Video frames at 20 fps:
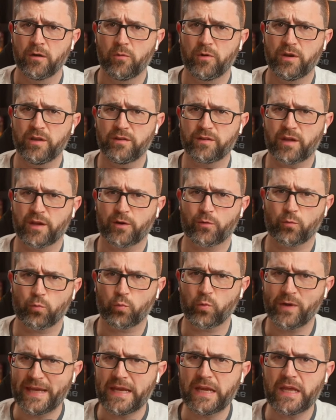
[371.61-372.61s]
when he's like
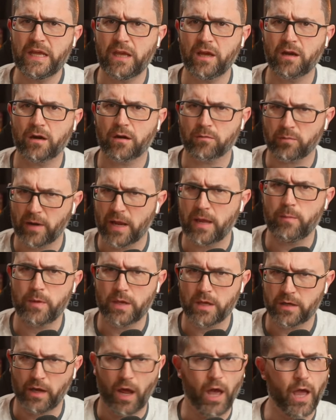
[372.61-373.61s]
reading
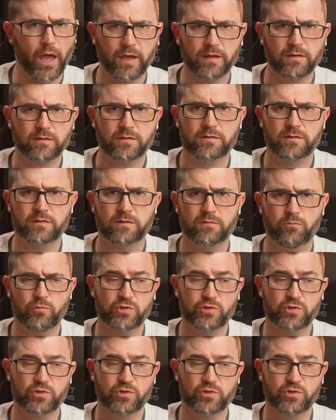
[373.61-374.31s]
Arabian Nights,